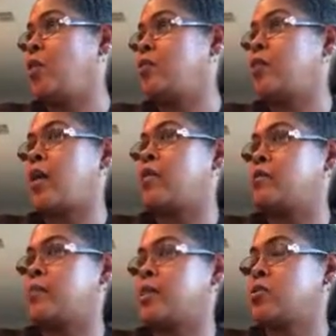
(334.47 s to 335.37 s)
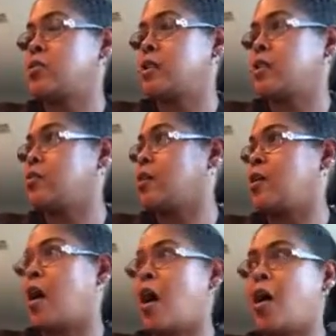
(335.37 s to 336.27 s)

As far as specialty, it's gonna